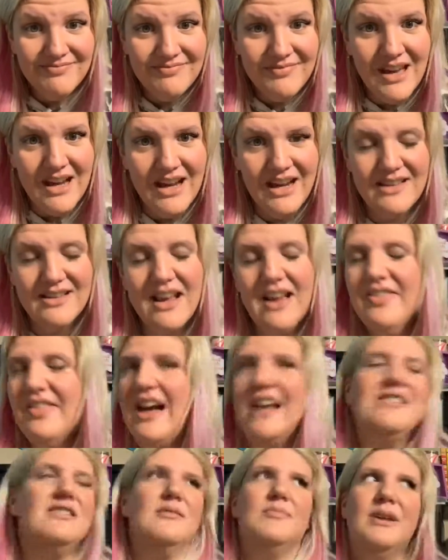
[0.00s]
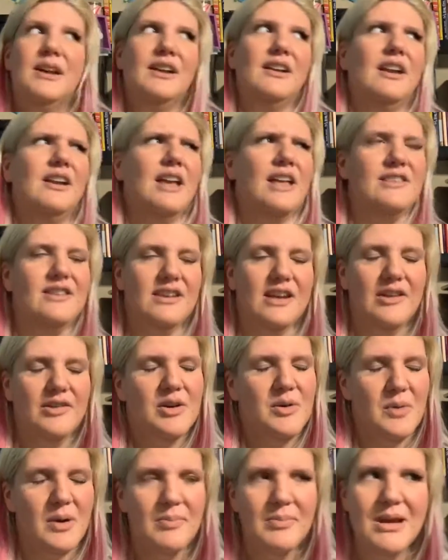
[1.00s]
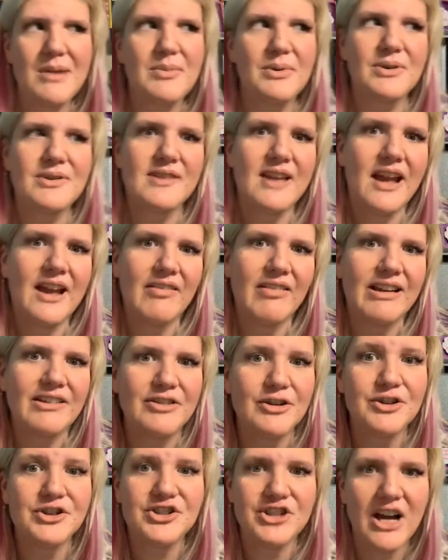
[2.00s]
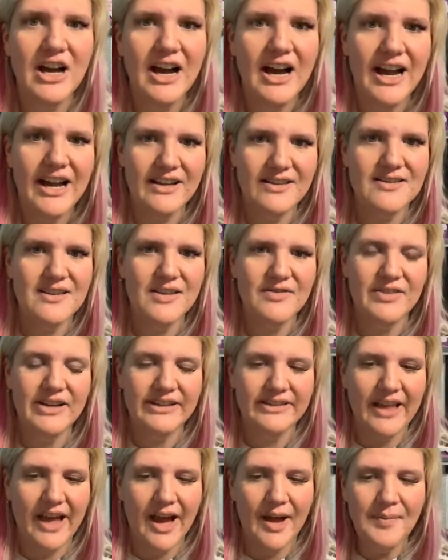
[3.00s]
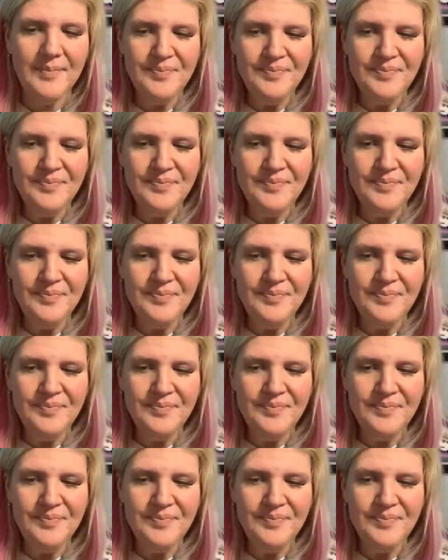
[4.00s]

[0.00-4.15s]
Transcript: And that's another one people say, like, they're shy and stuff like that.